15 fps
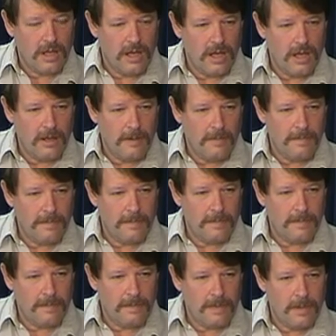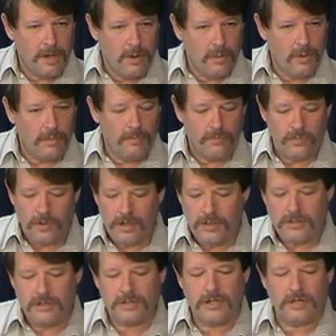Well,
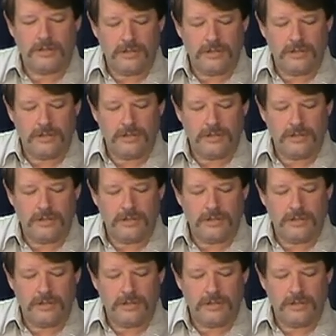here's the thing